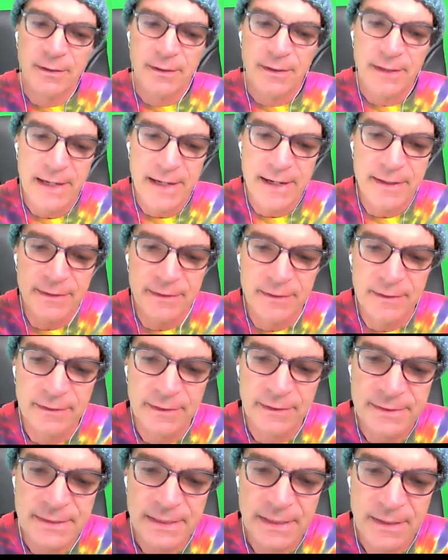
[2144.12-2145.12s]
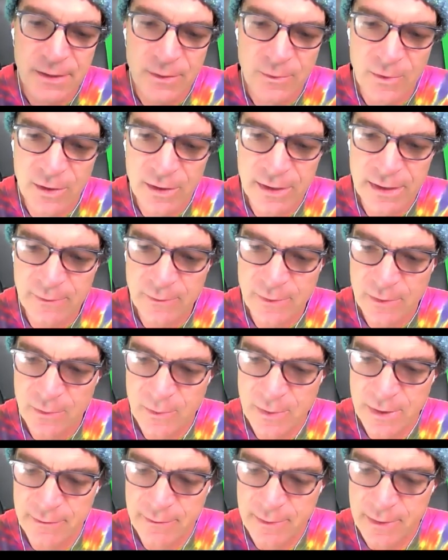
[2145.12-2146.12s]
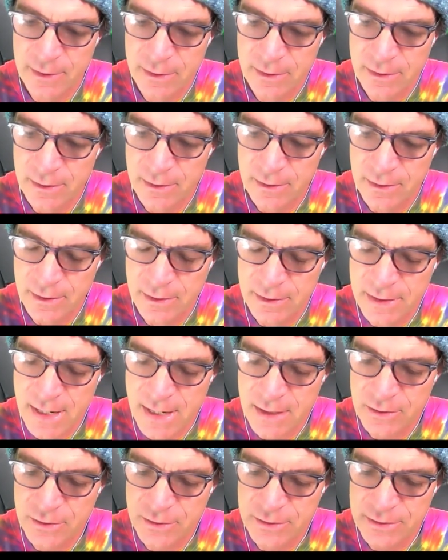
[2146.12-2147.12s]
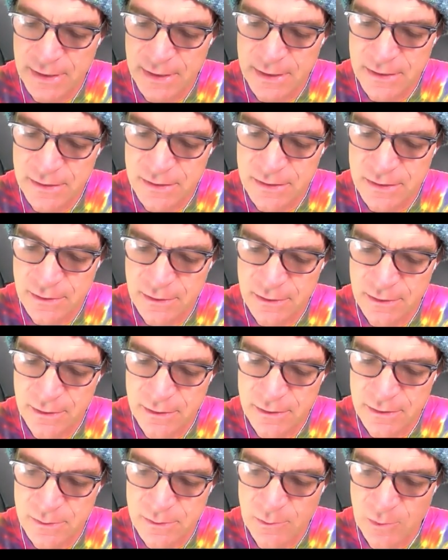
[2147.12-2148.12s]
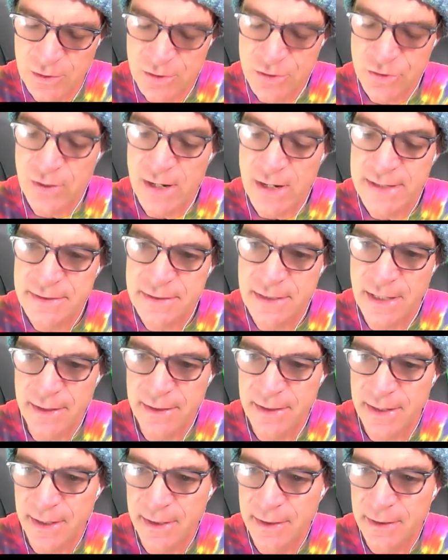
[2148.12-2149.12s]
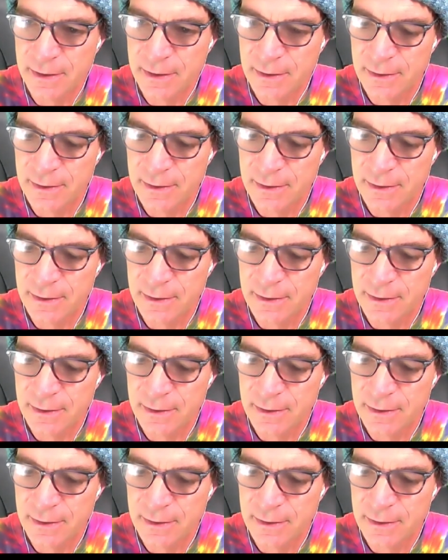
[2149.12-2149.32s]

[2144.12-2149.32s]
And let's say they're working with one of our doctors that is more stressed that day.